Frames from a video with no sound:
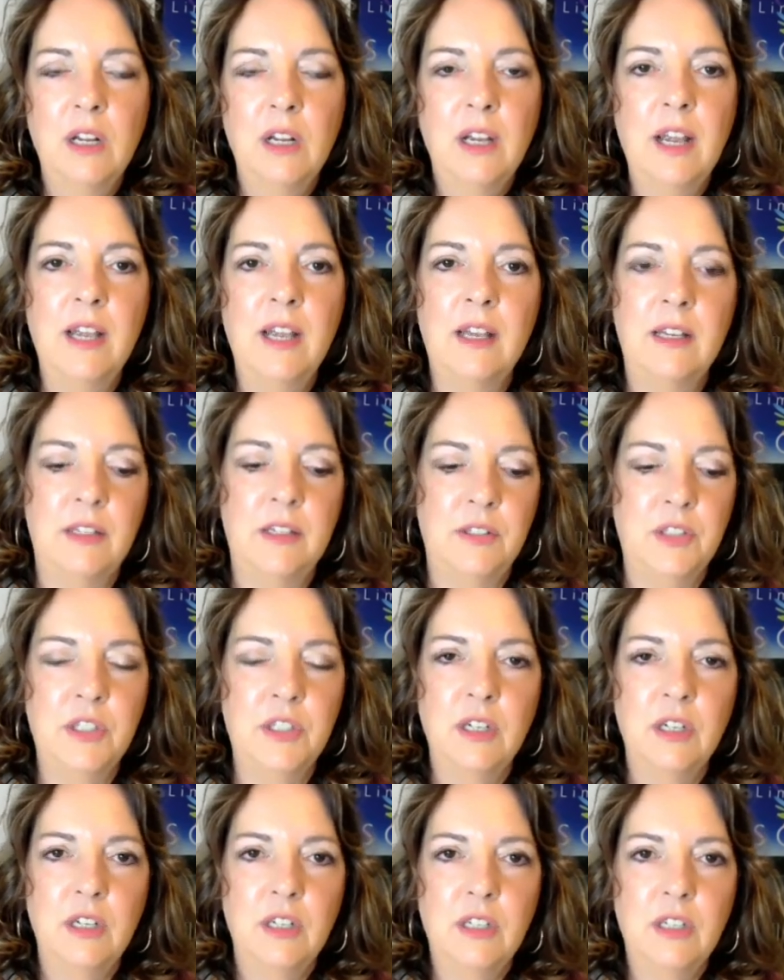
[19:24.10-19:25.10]
and
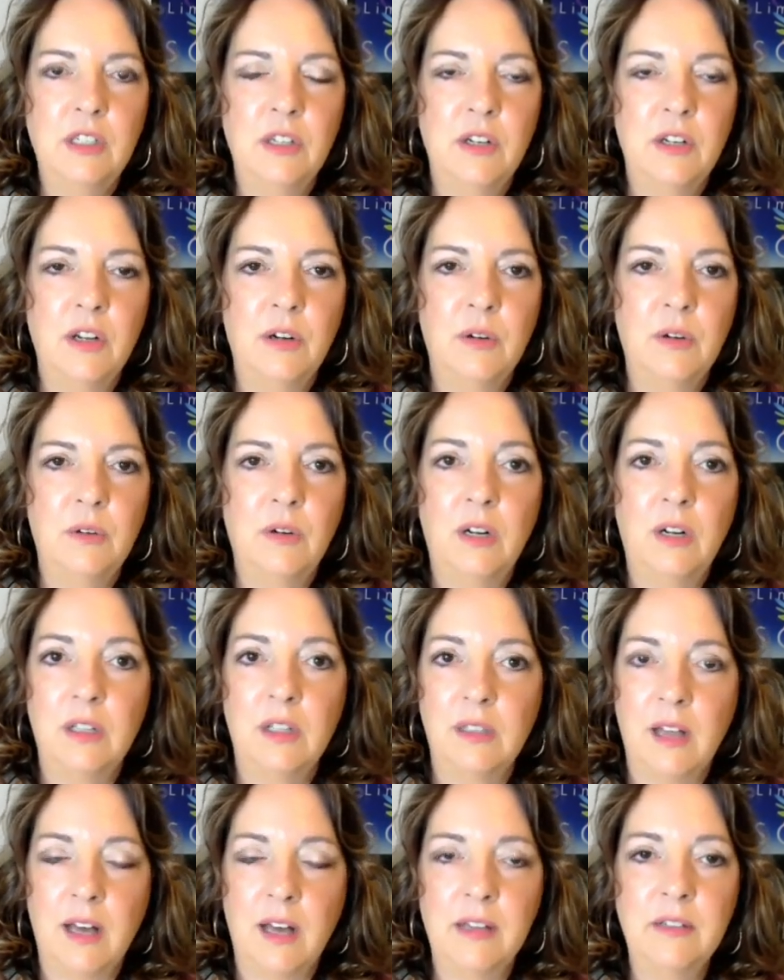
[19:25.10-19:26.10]
a
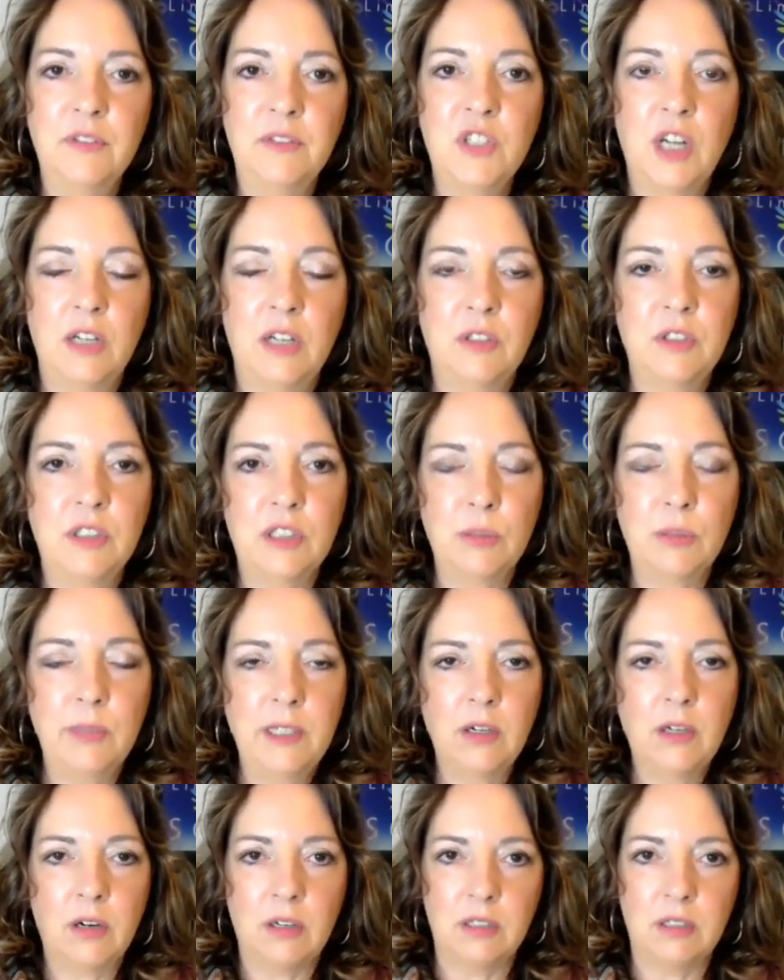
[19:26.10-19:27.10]
lot of childhood
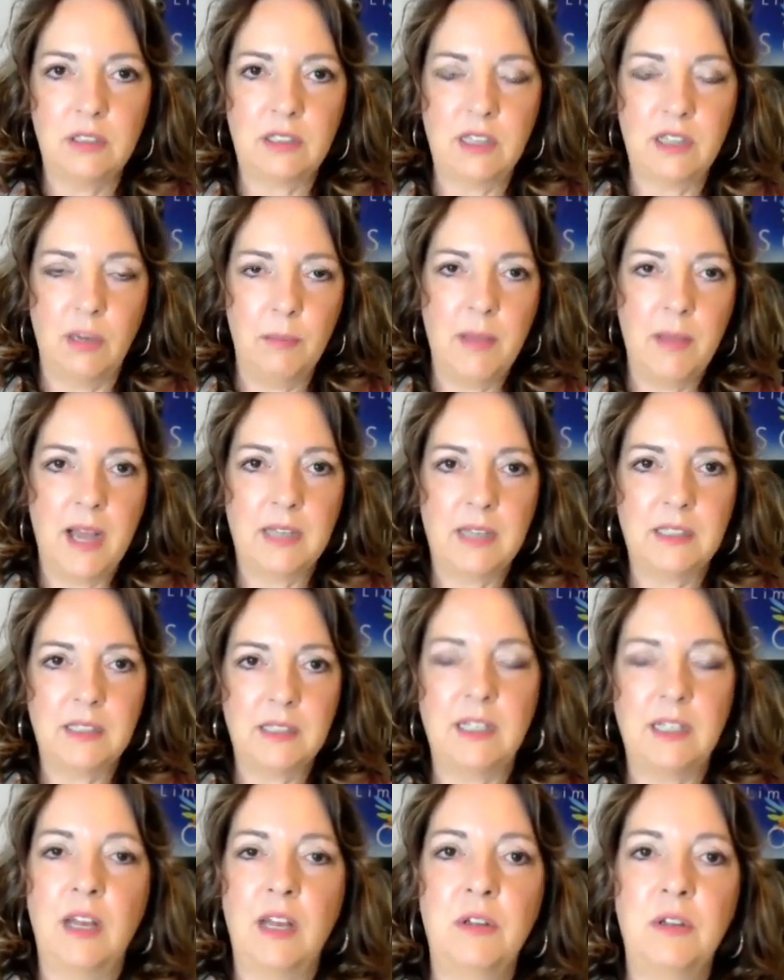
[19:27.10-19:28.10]
sweethearts come back
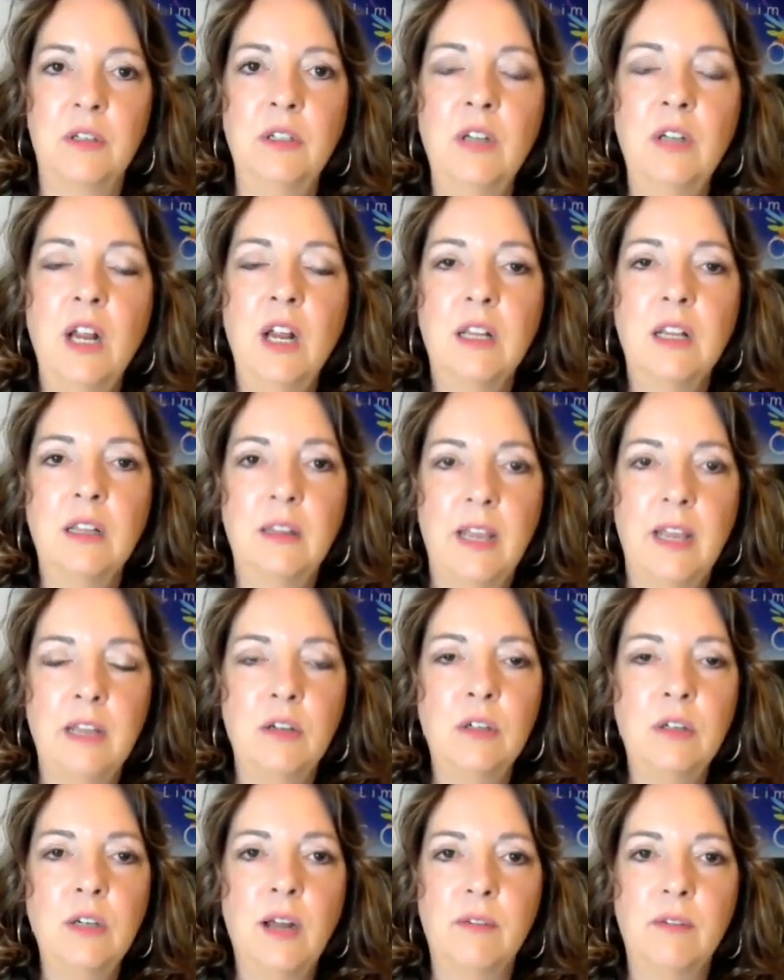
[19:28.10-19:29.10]
together
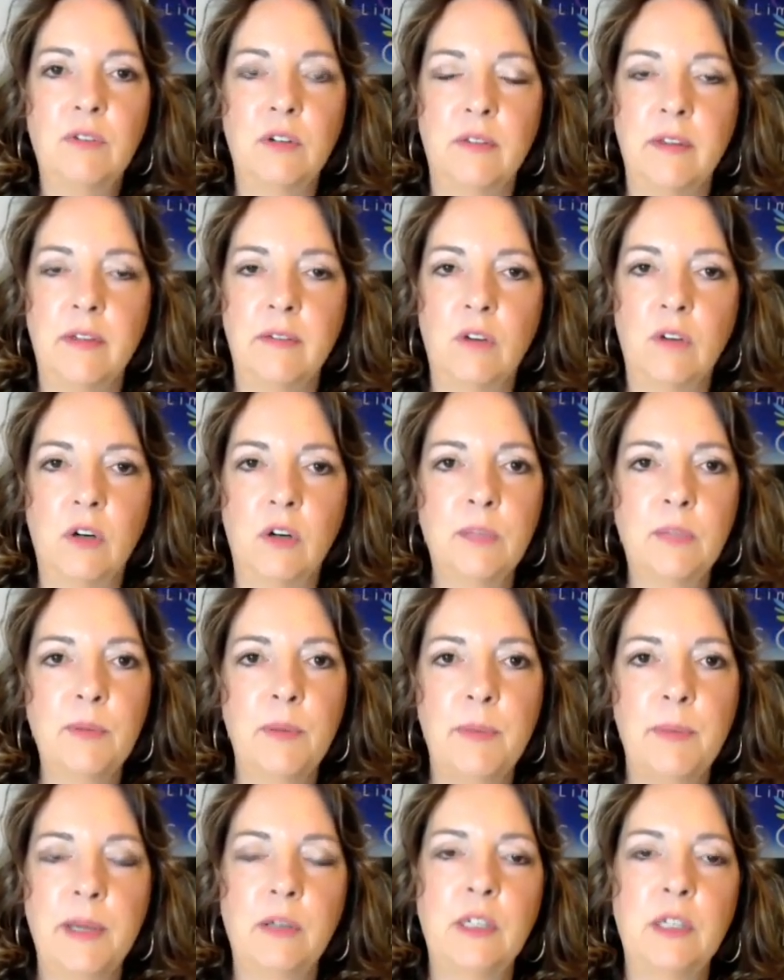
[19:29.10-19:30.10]
later after they've already been
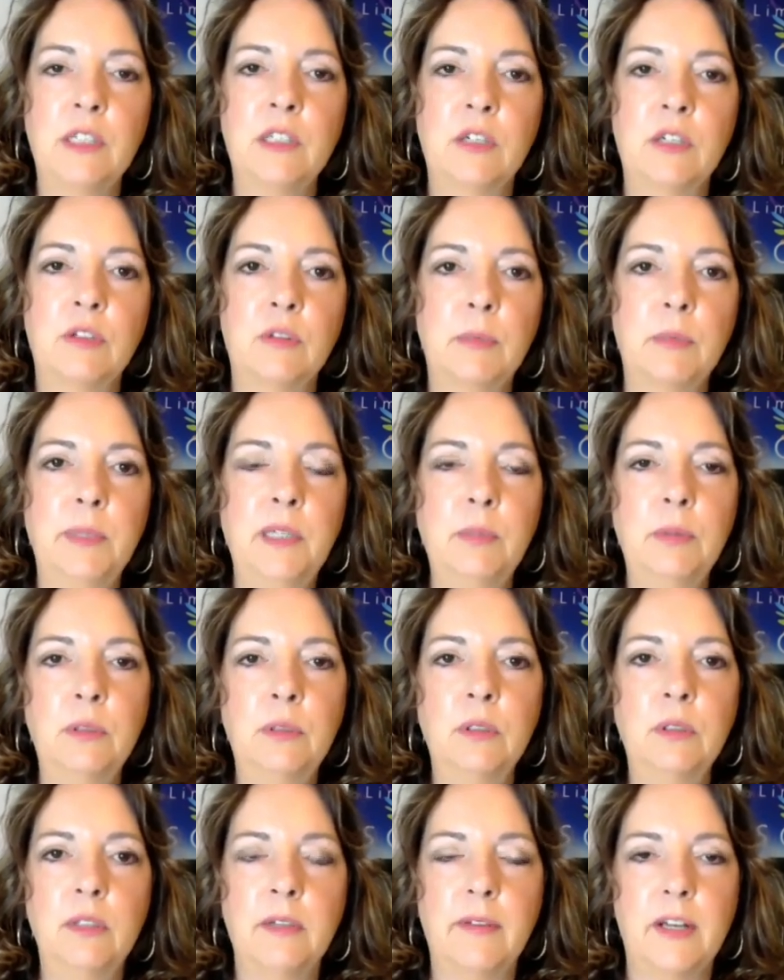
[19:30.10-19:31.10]
married to other
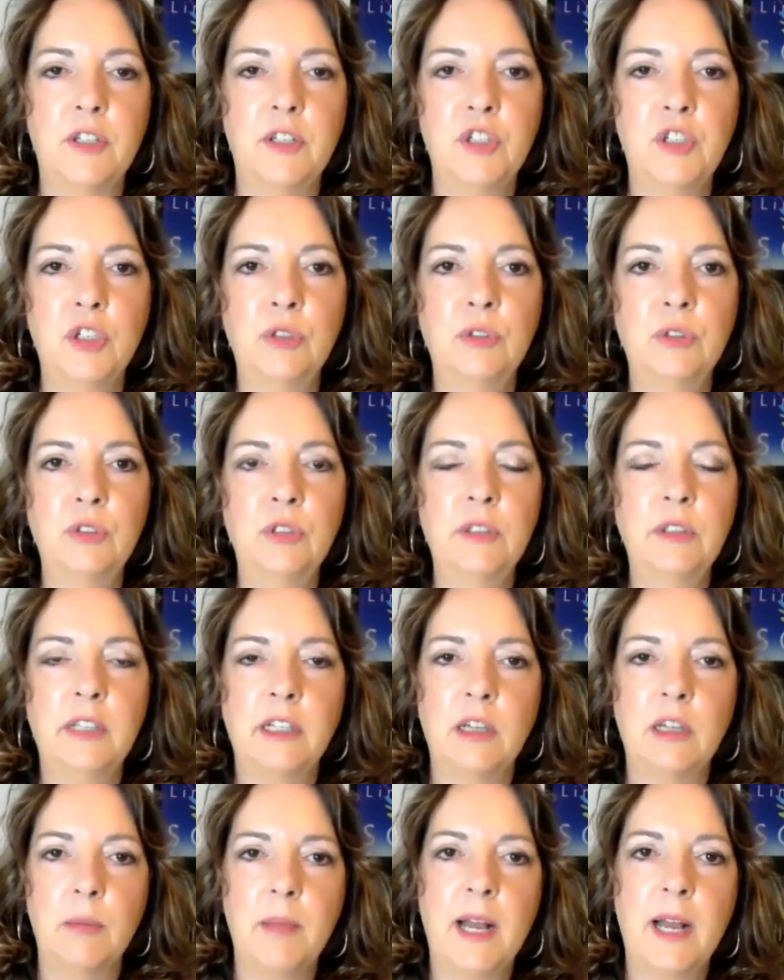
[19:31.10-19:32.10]
people, they've had children, they
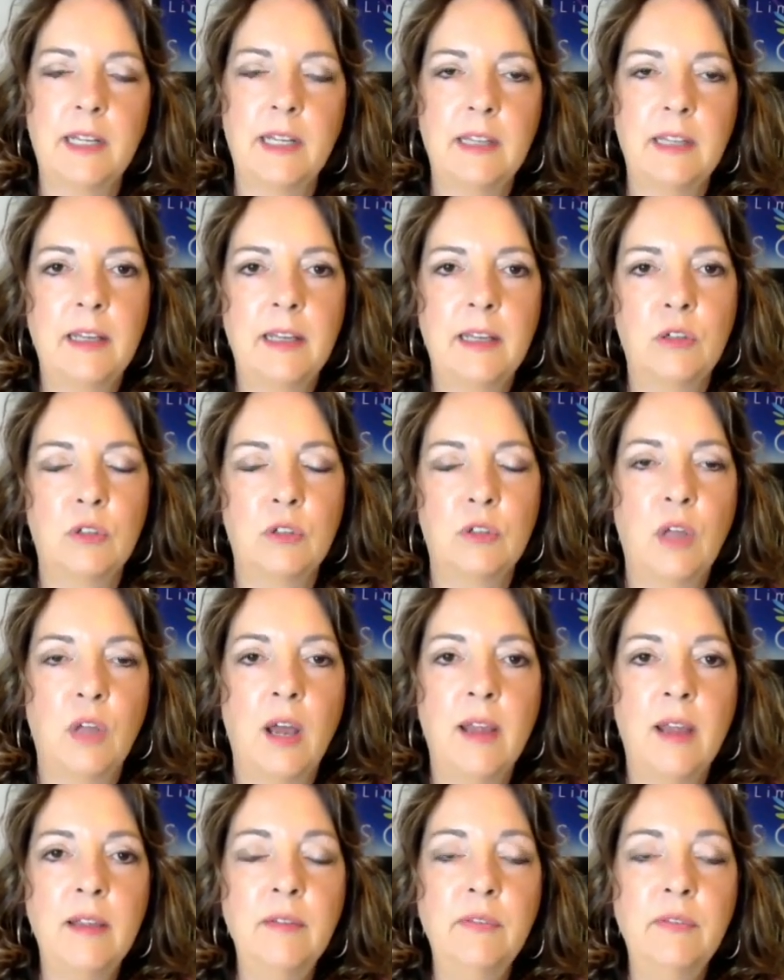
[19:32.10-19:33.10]
come back in later
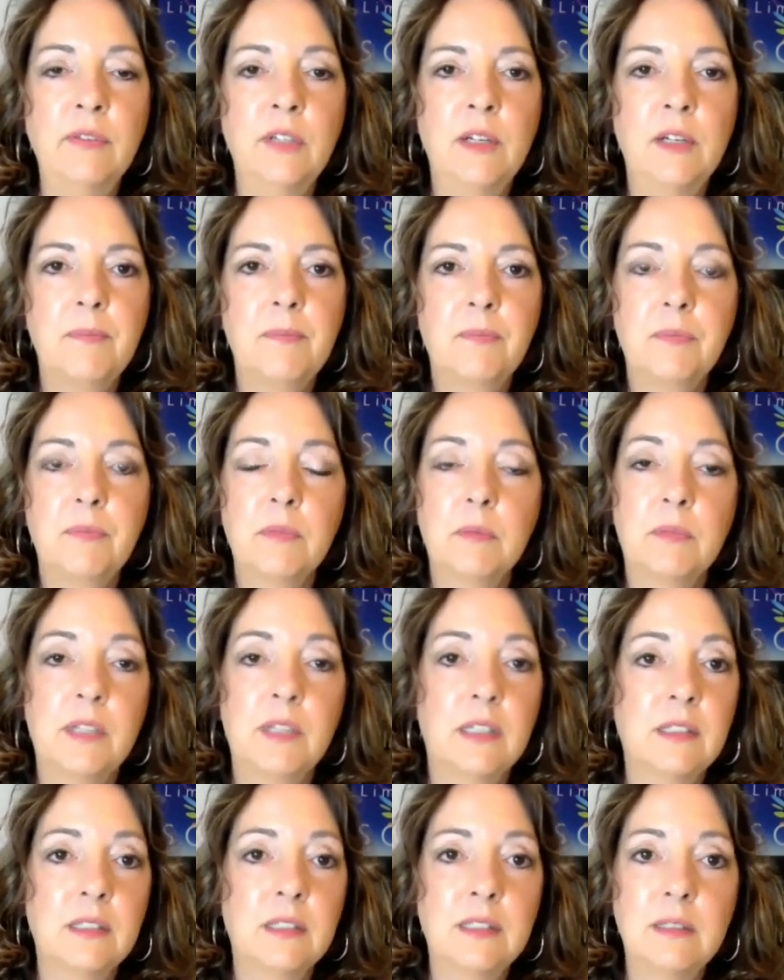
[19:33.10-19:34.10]
life.
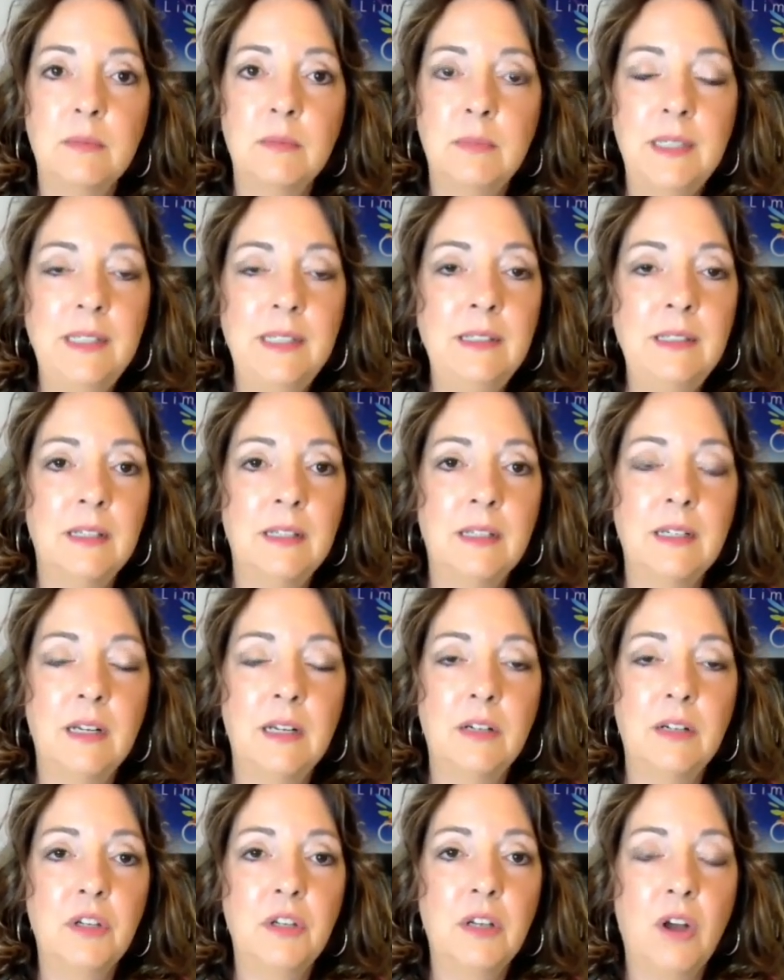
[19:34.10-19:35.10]
That doesn't mean that
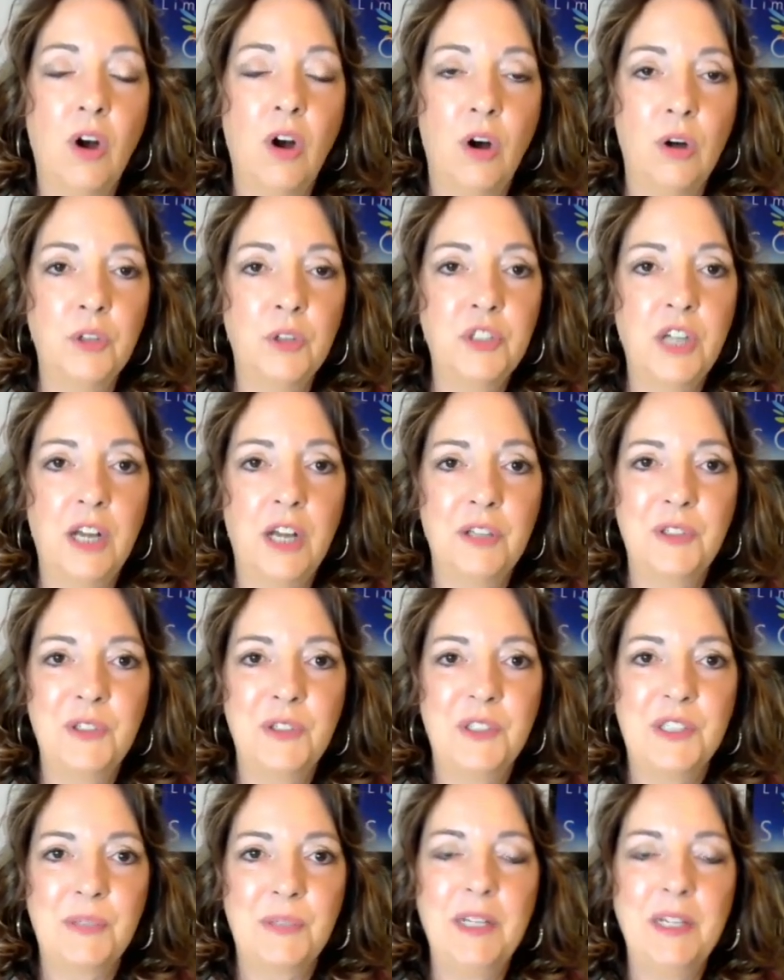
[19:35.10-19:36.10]
all
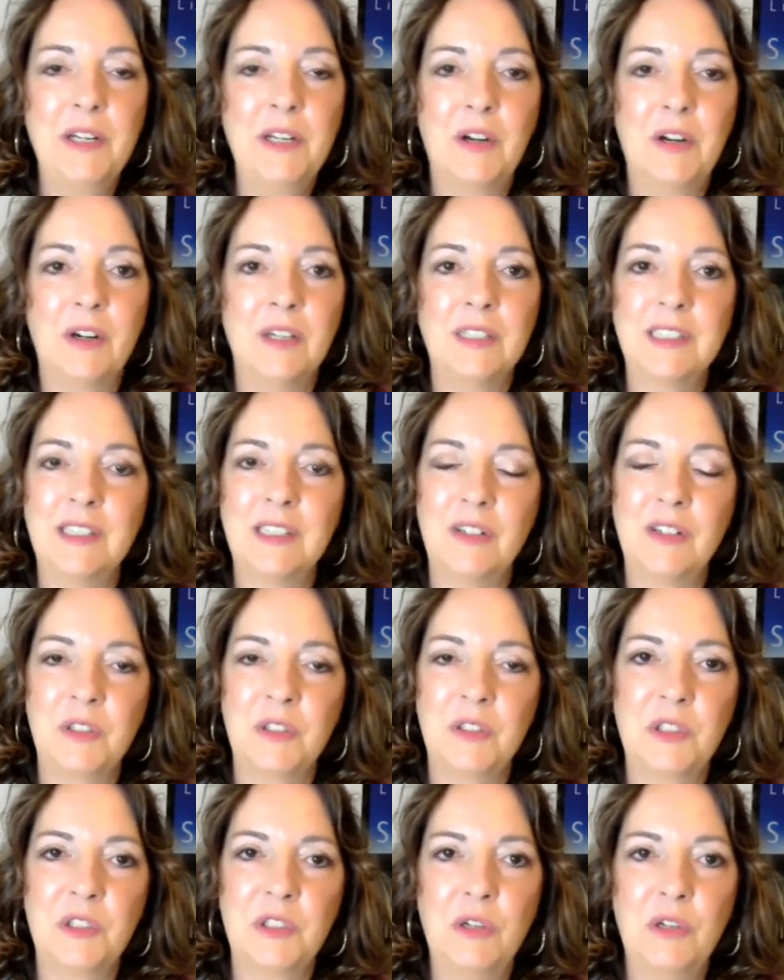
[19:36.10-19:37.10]
childhood sweethearts are your
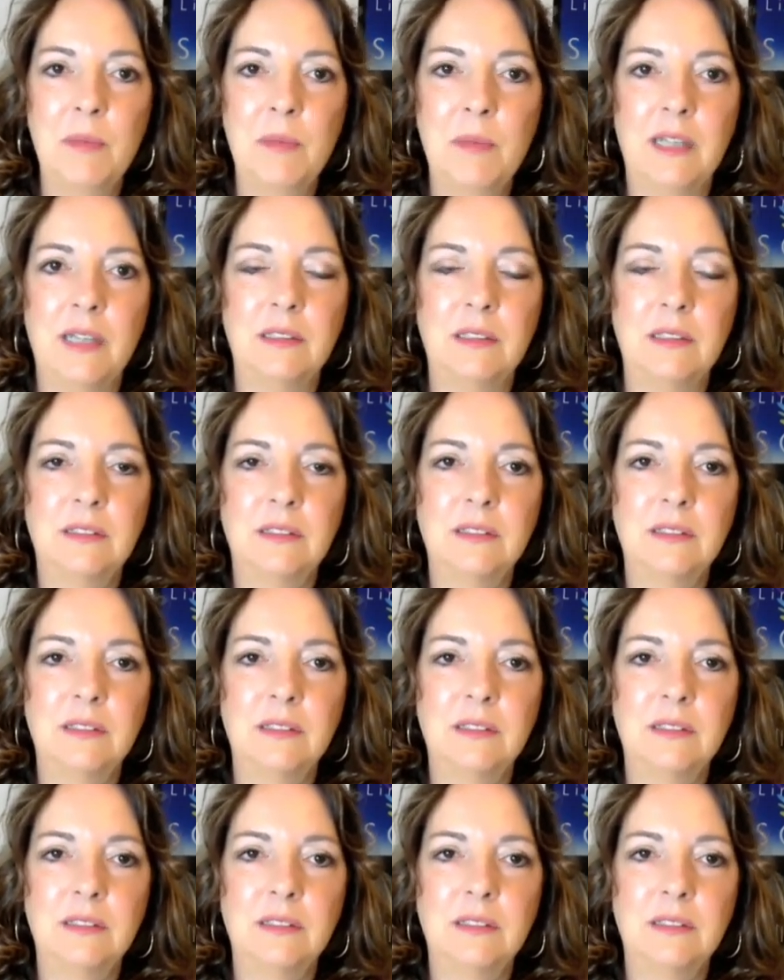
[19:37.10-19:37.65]
soulmate,